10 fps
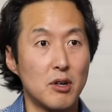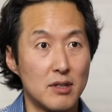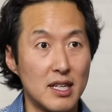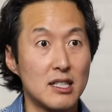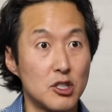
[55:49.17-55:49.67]

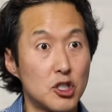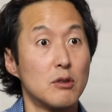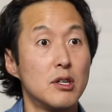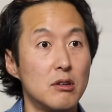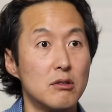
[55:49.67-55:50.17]
protein because it's
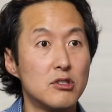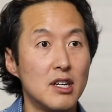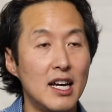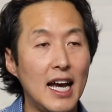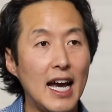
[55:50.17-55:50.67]
so
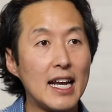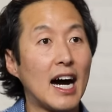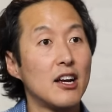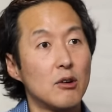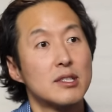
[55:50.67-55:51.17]
huge, and
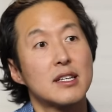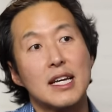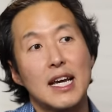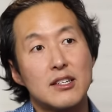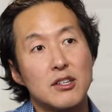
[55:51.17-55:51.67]
how do you know it's
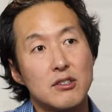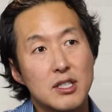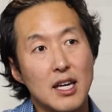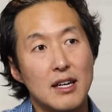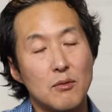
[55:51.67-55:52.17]
going to get to your
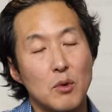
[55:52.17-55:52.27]
skin?